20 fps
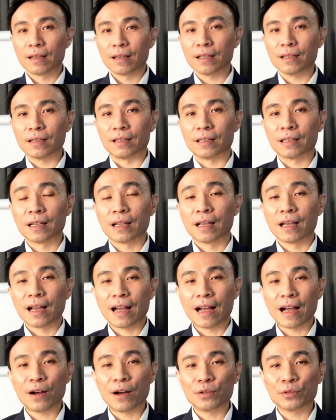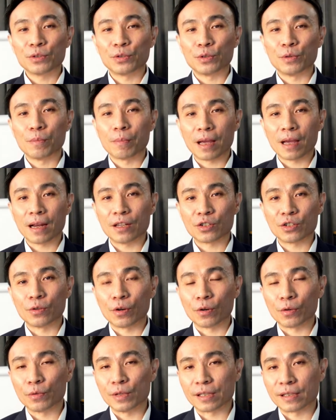Third, how to manage
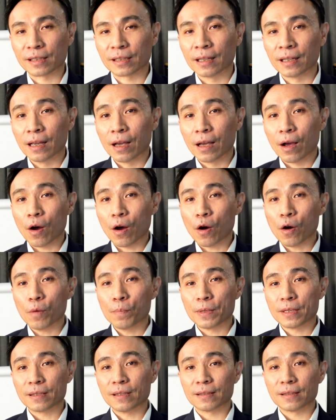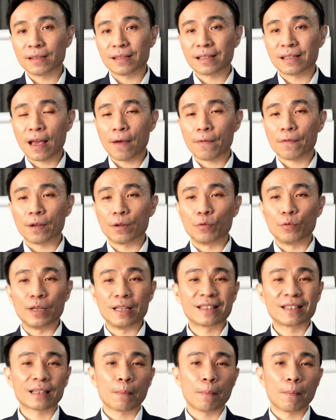your risk. All businesses have a
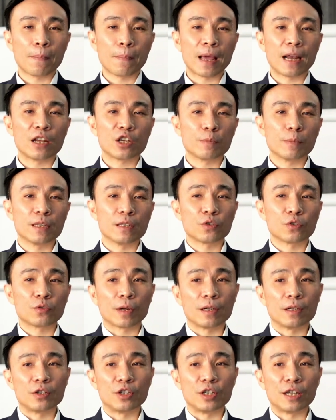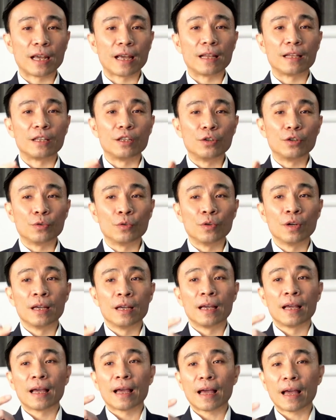risk management strategy, and you
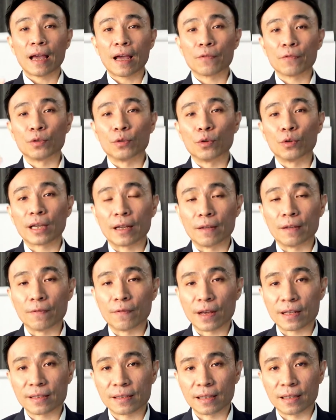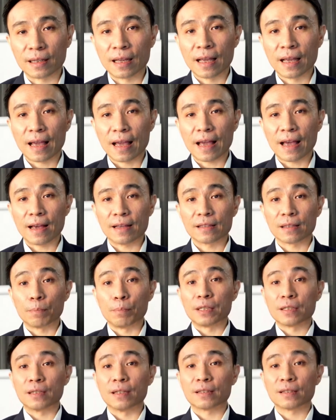have to look at investing as a
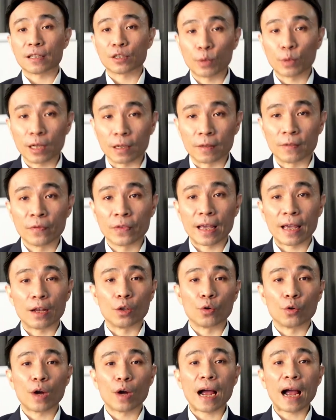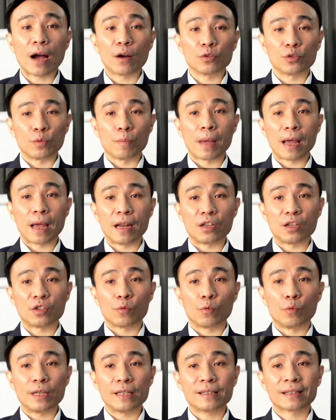business as well and know how to
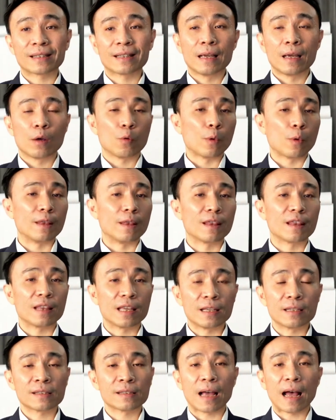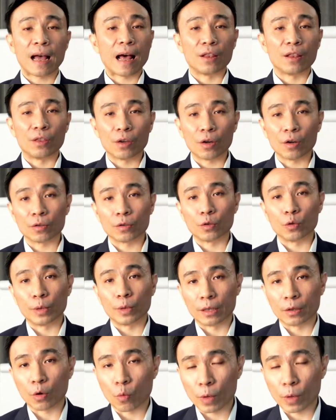manage risk when things are not
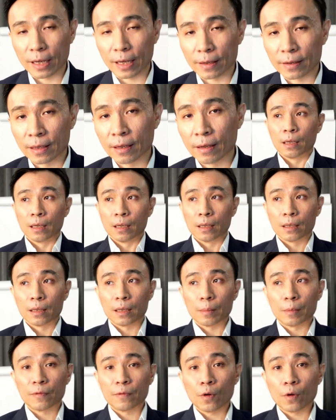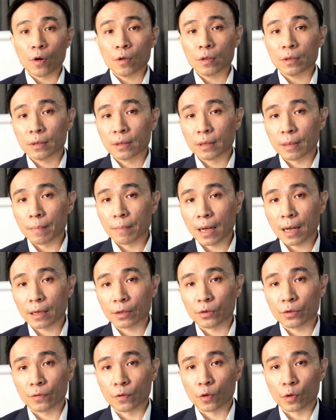going your way. Number four, the
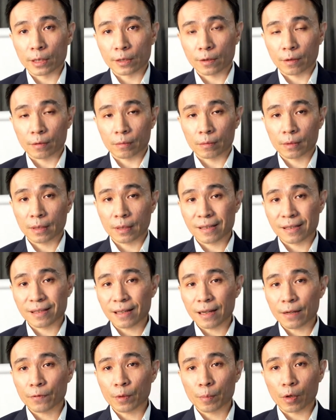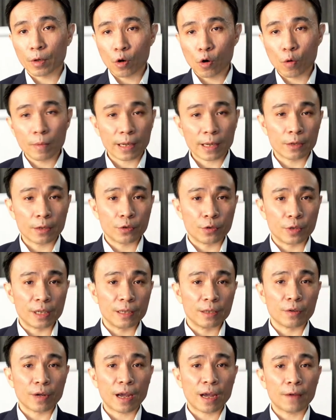market to focus on. Aside from your home
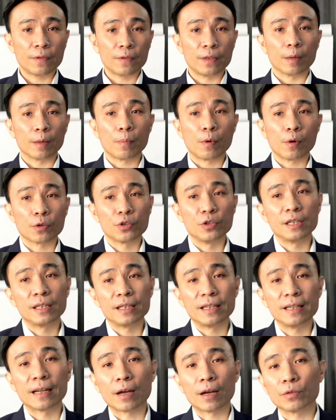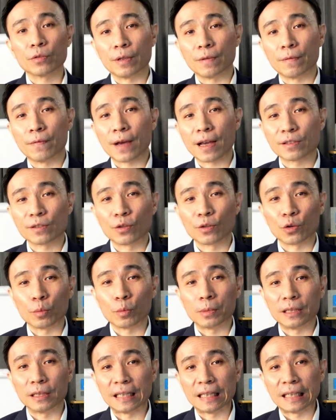country, you have the opportunity now to invest
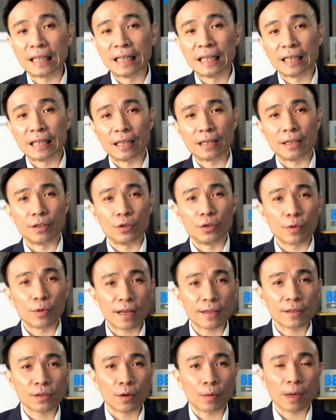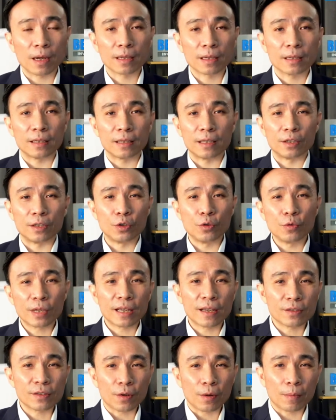globally in US stock market, in
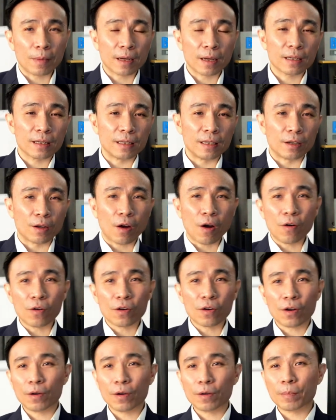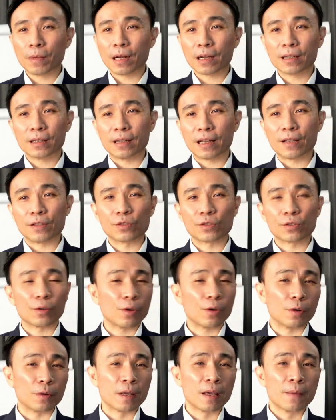UK stock market, in Hong Kong market, and
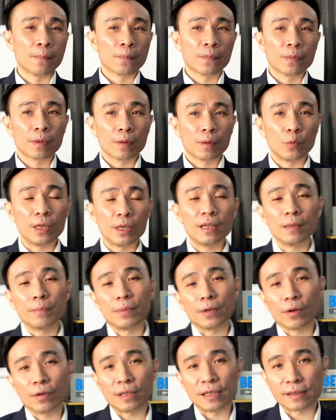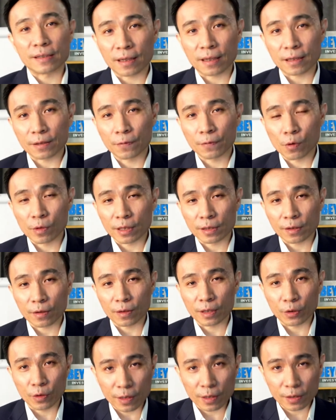so on. We in Beyond Insights focus
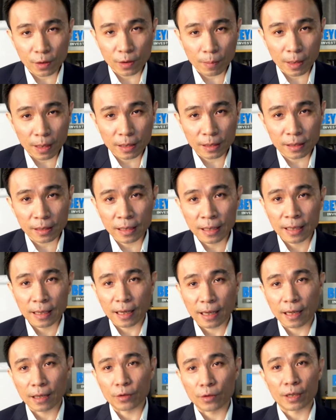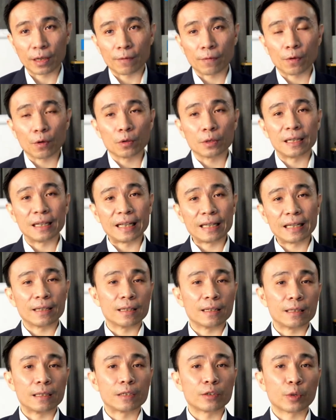on the US stock market, and you can follow the link
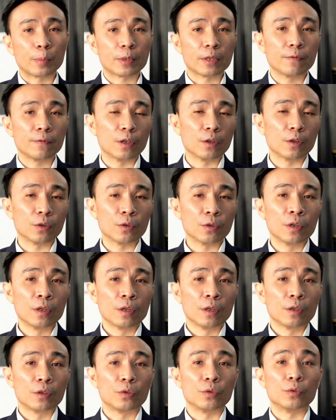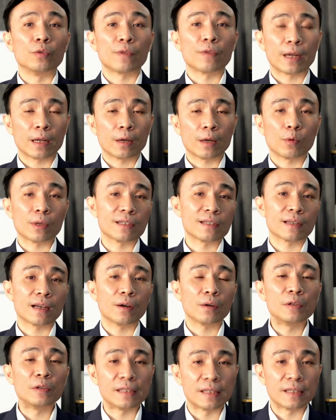in the description below to find out what's
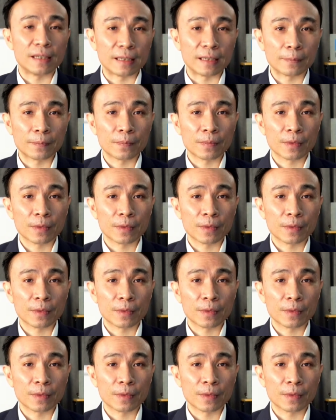our reasoning.